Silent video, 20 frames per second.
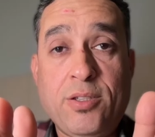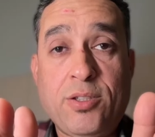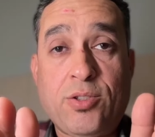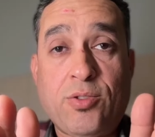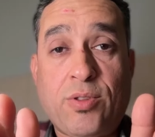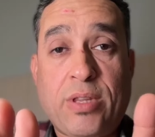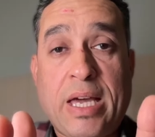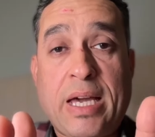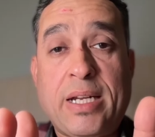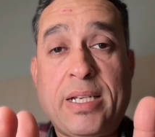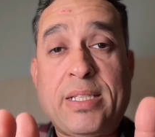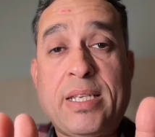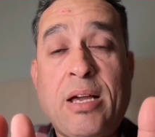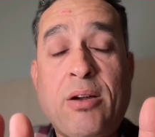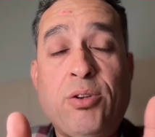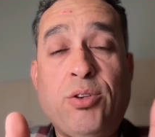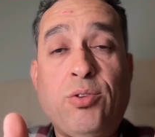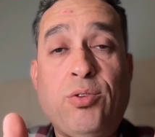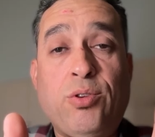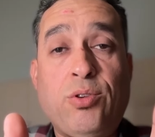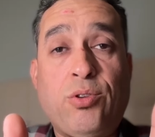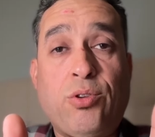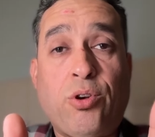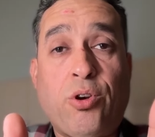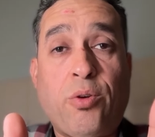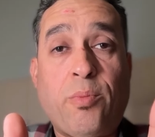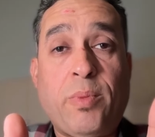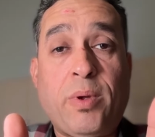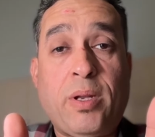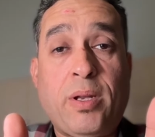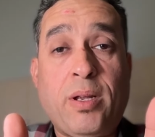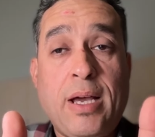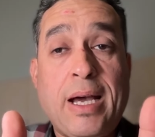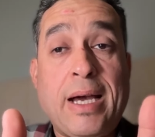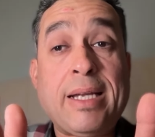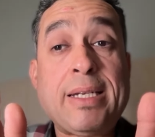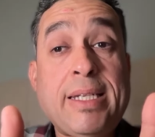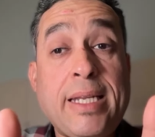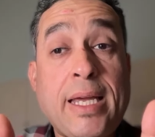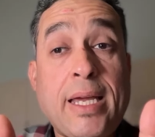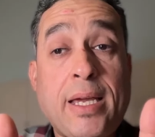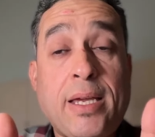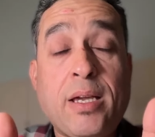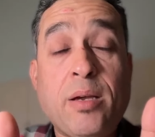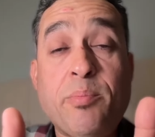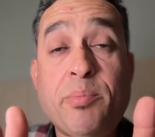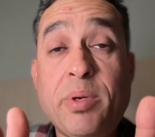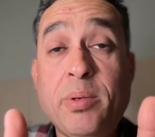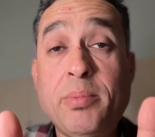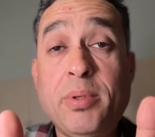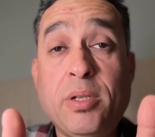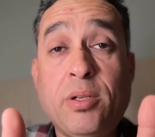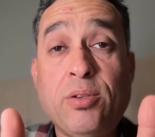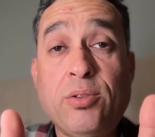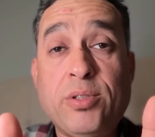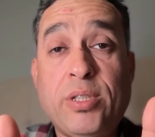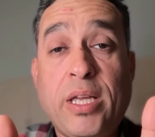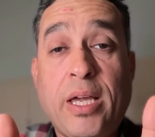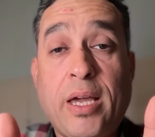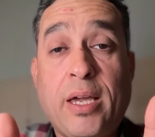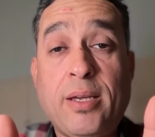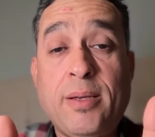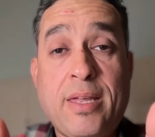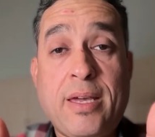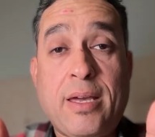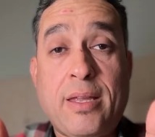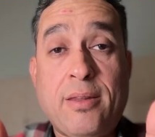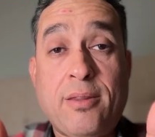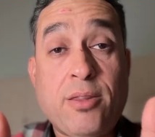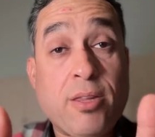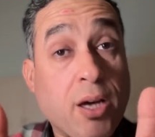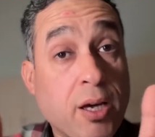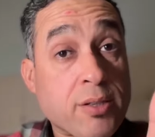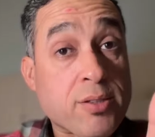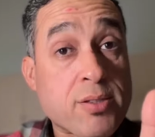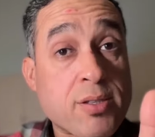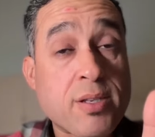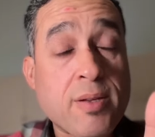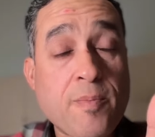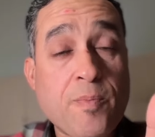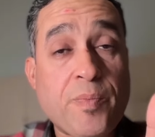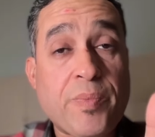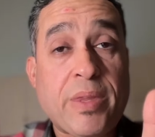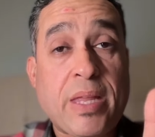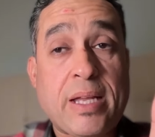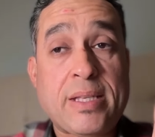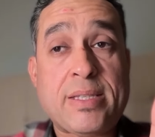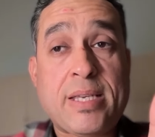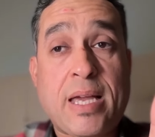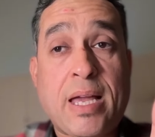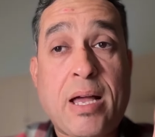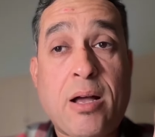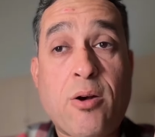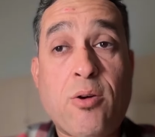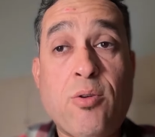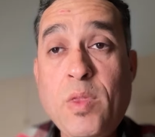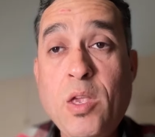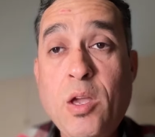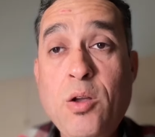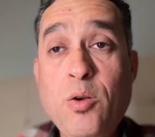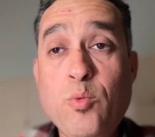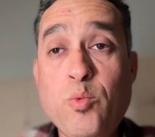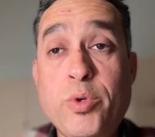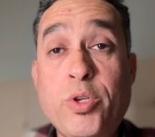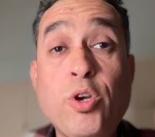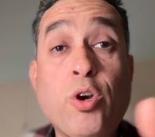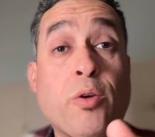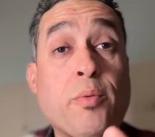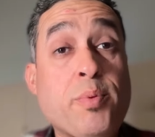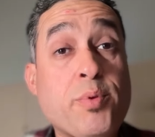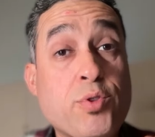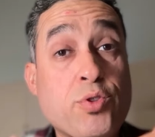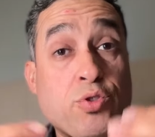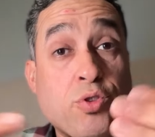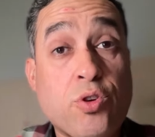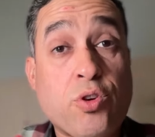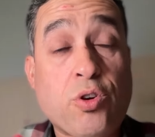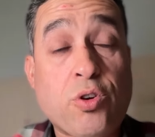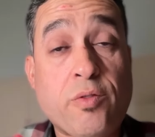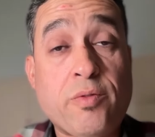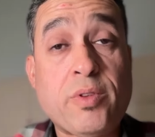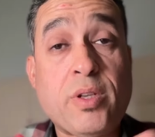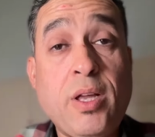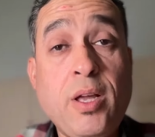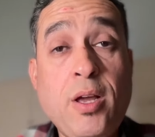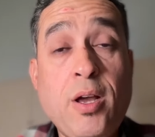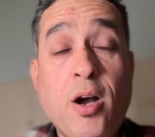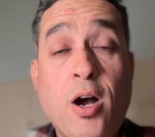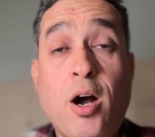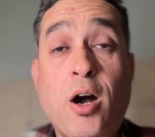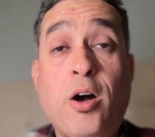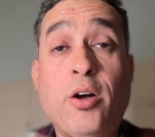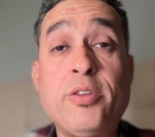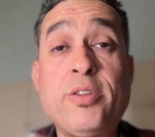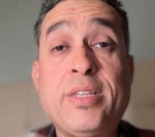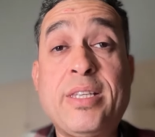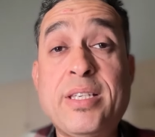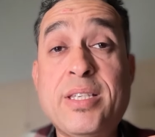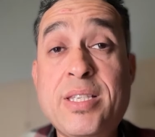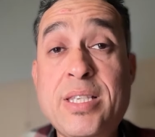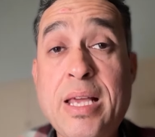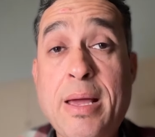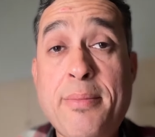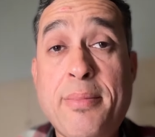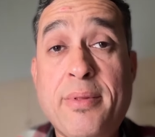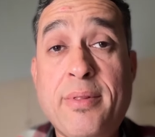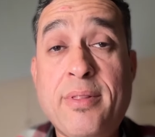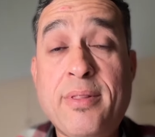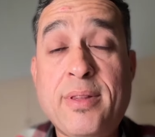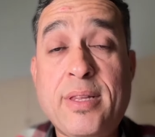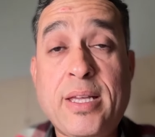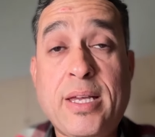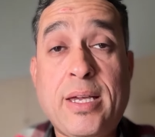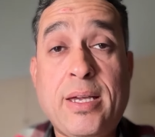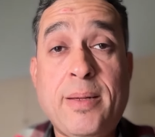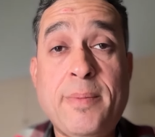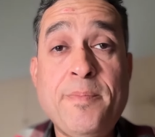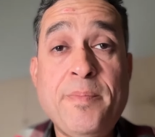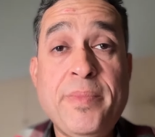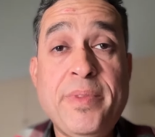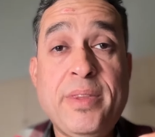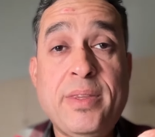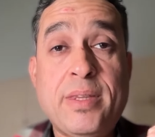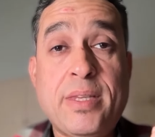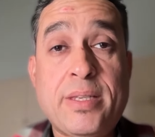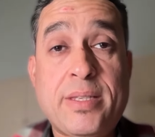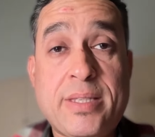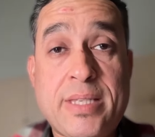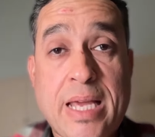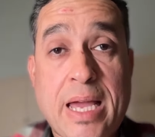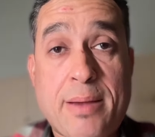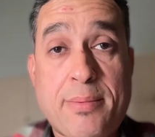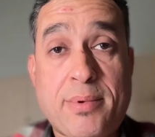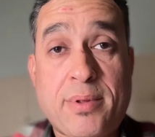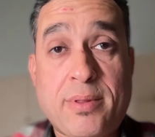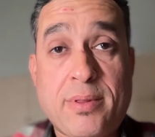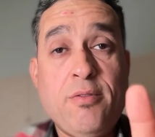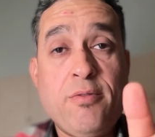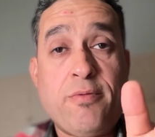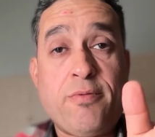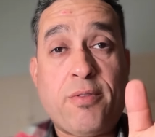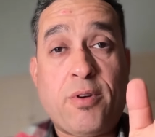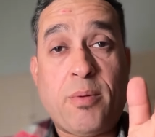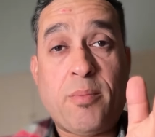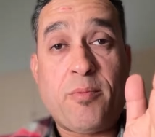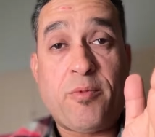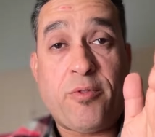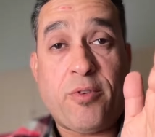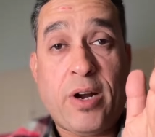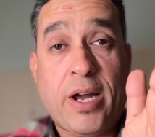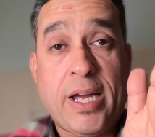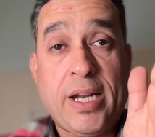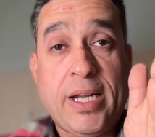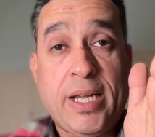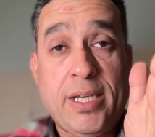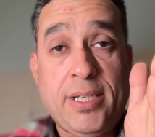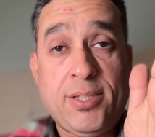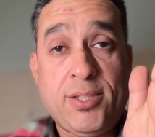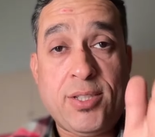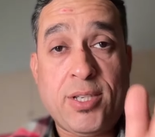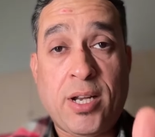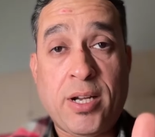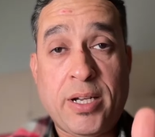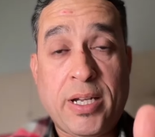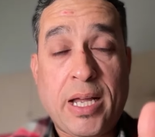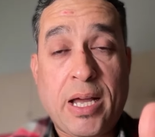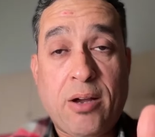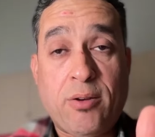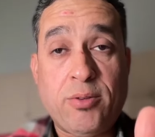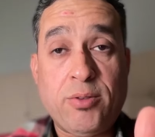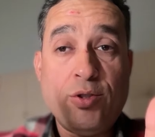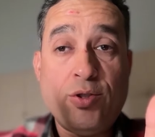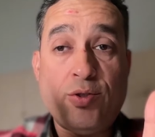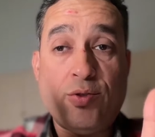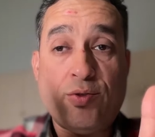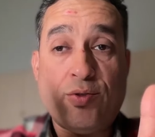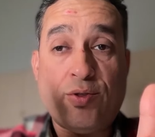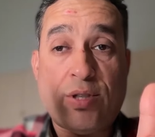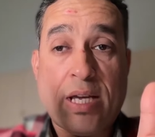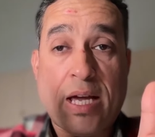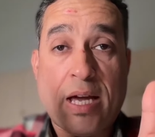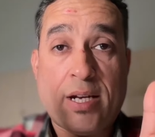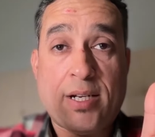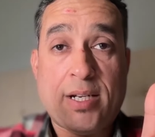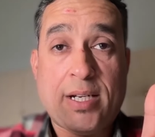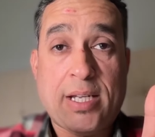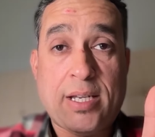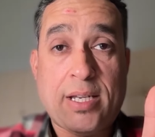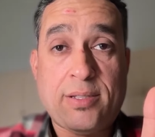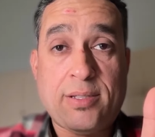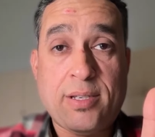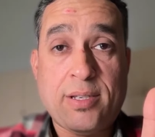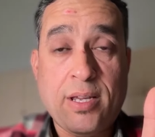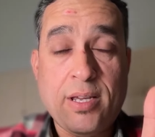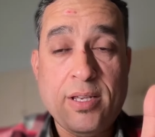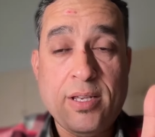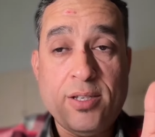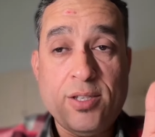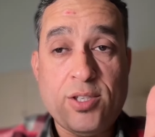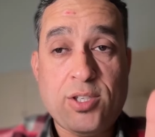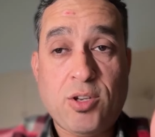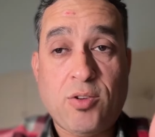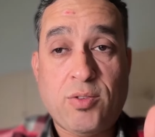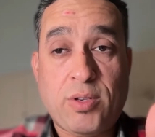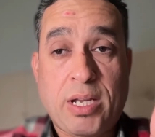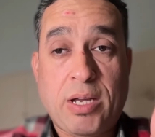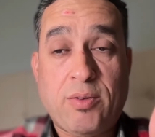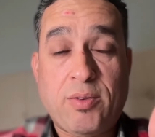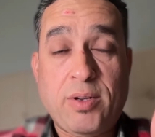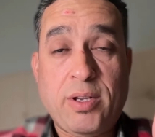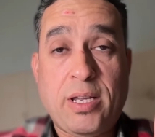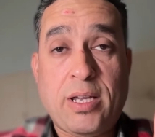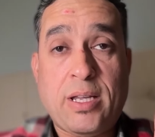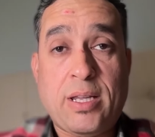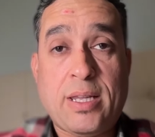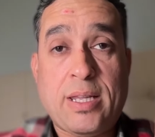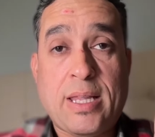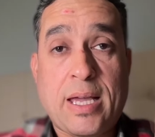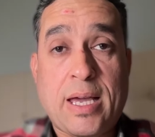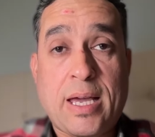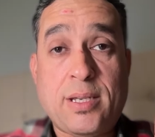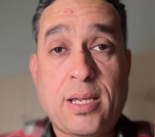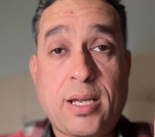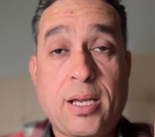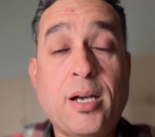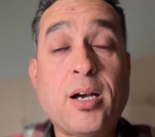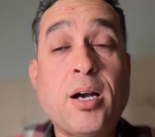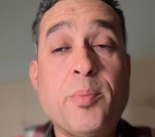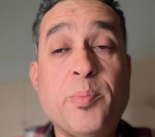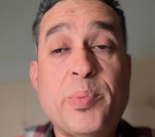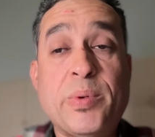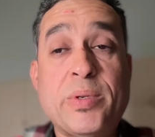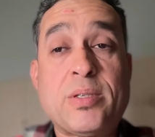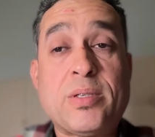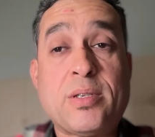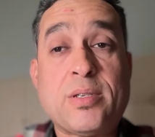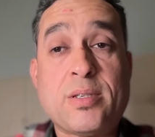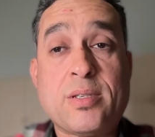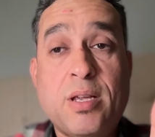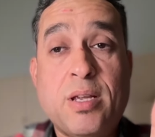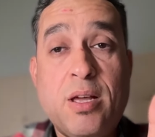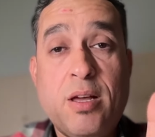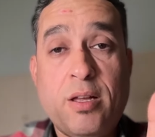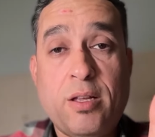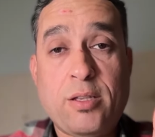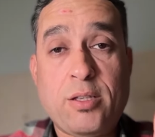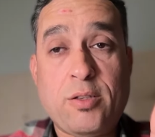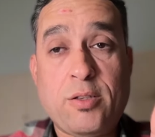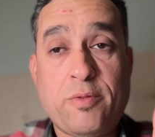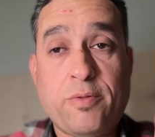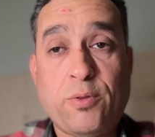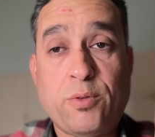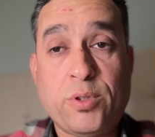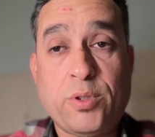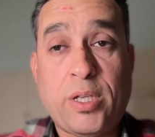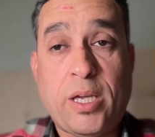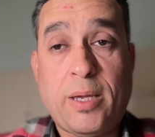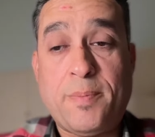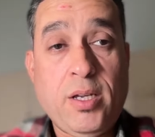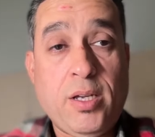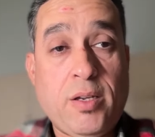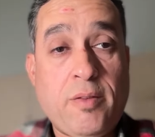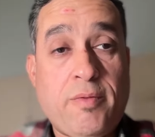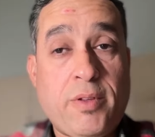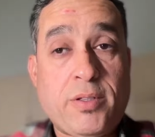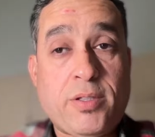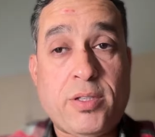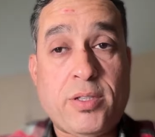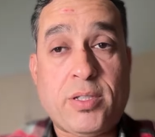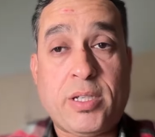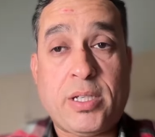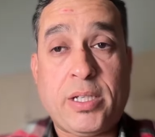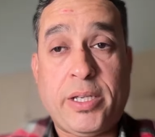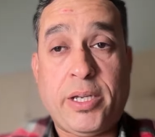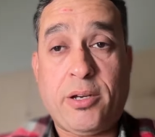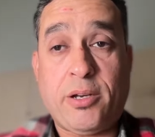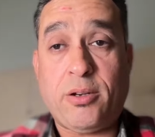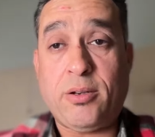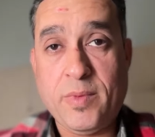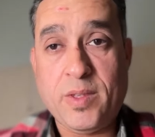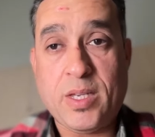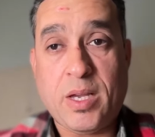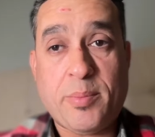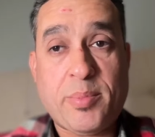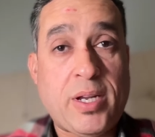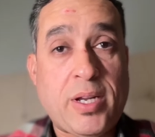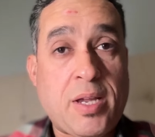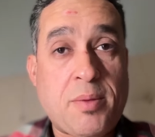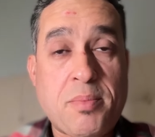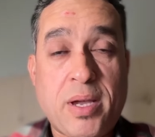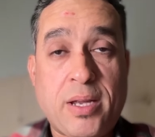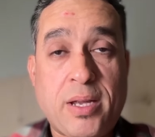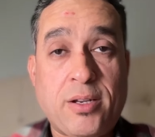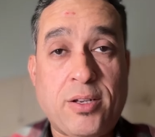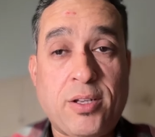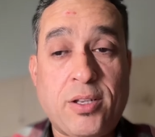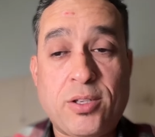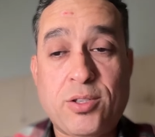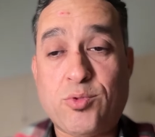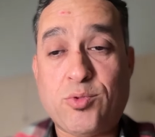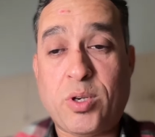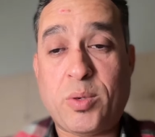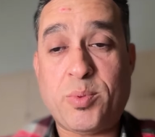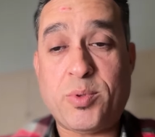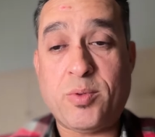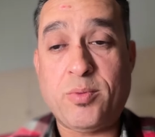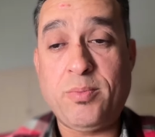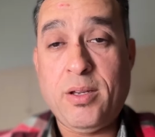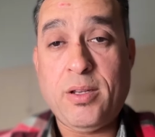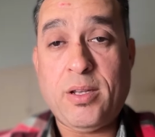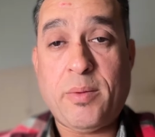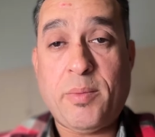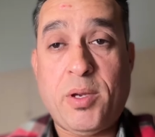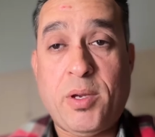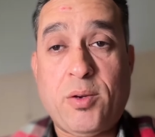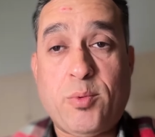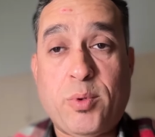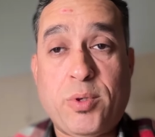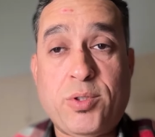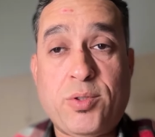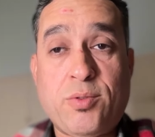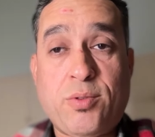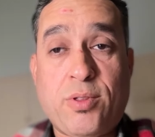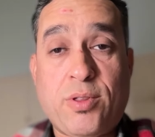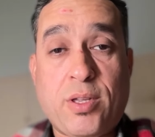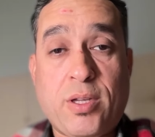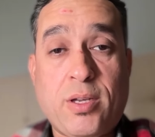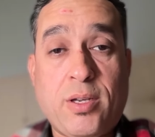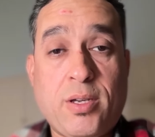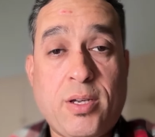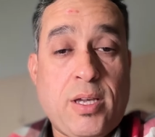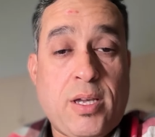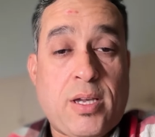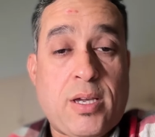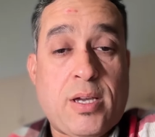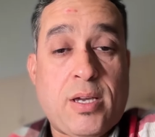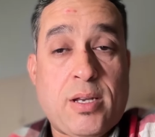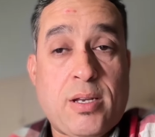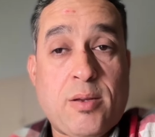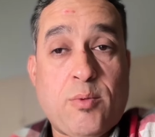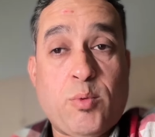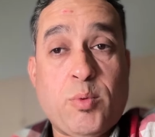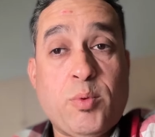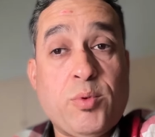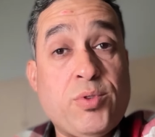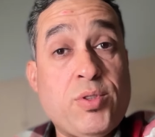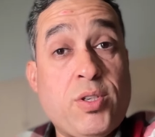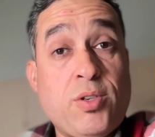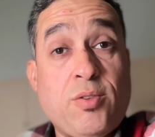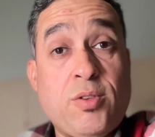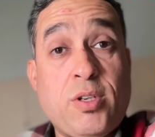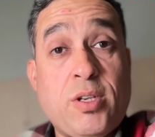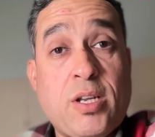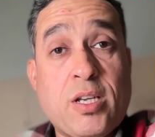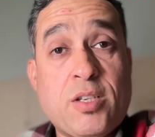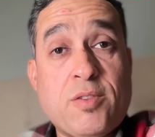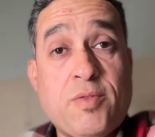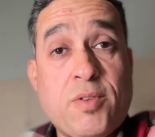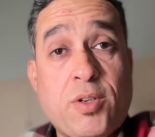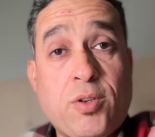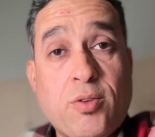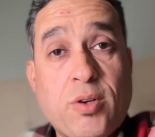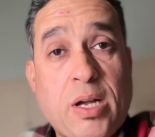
So that is how you determine a day, a biblical day, and thus that's how we observed on the seventh day the Sabbath, from Friday sundown to Saturday's sundown, and that encompasses the full day. If this is clear, type an amen in the description. Let me hear what you think, and we'll see you in the next video.